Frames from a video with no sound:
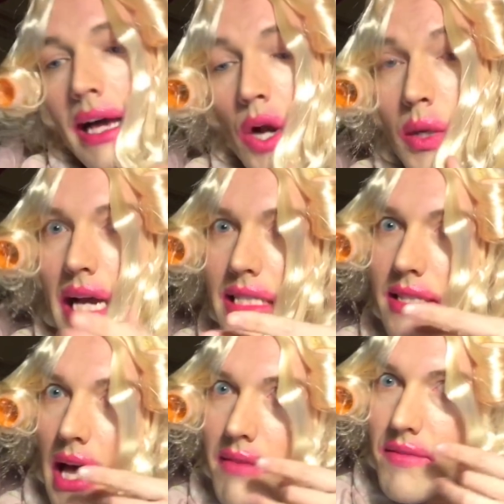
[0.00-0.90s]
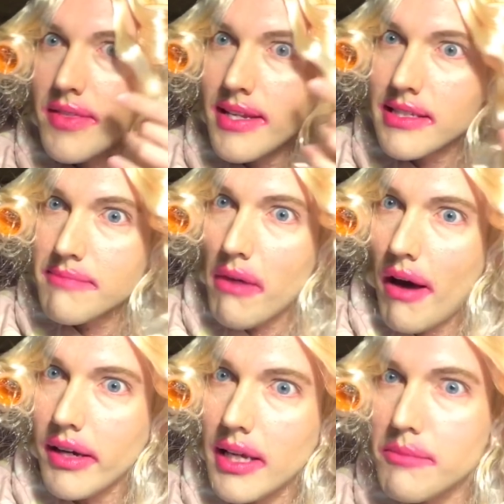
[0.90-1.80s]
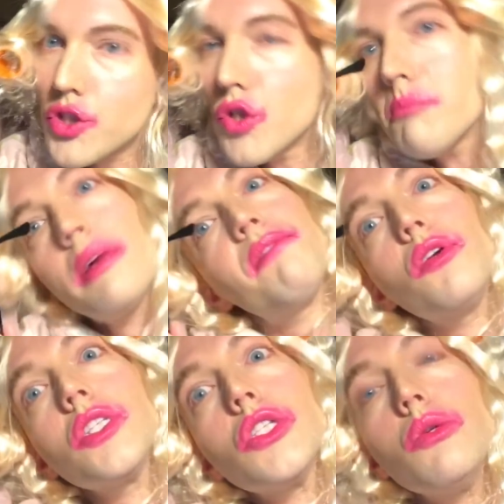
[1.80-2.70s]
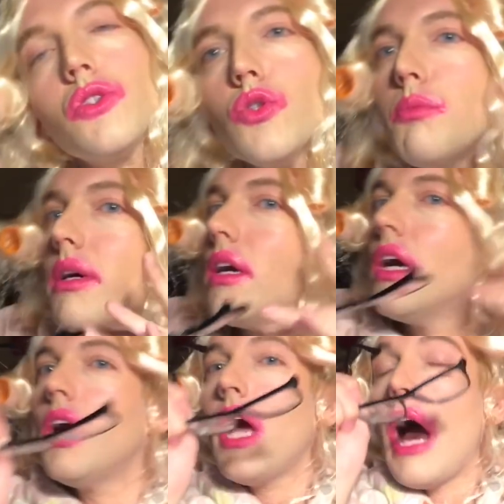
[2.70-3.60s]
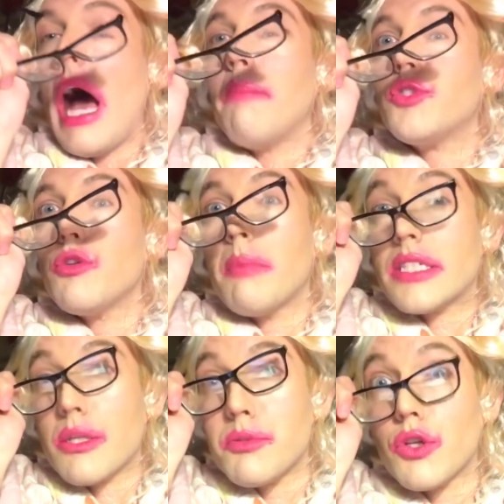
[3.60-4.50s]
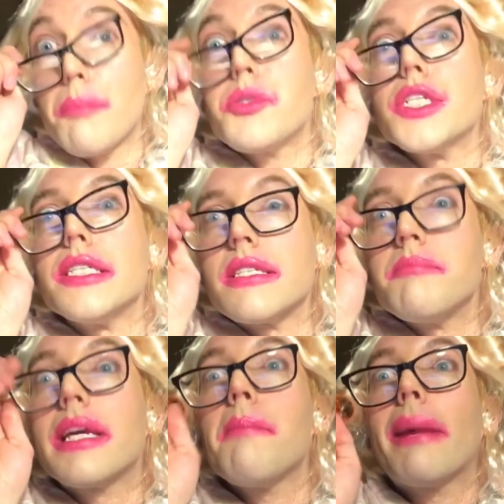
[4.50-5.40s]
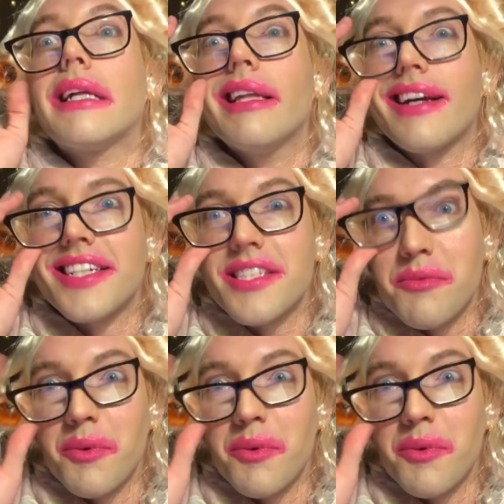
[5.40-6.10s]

I don't got time for this, Marty. I'm shooting my first YouTuber. I'm doing my subscriptions. I'm getting my clicks.